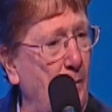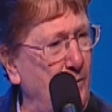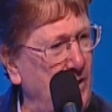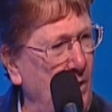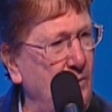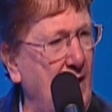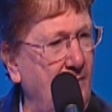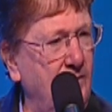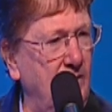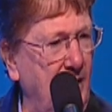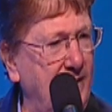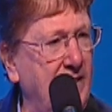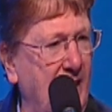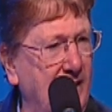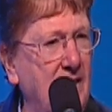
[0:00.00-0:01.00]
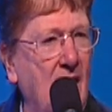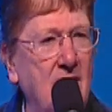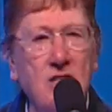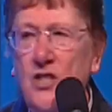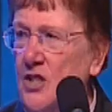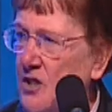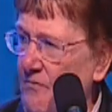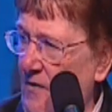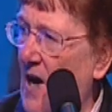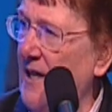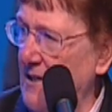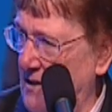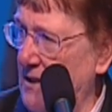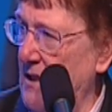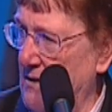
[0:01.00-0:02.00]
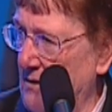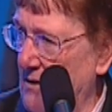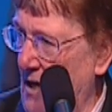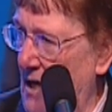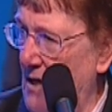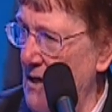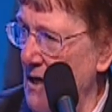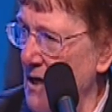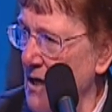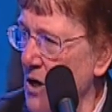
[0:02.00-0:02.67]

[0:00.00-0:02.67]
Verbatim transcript: but we don't have to let technology define us either, huh?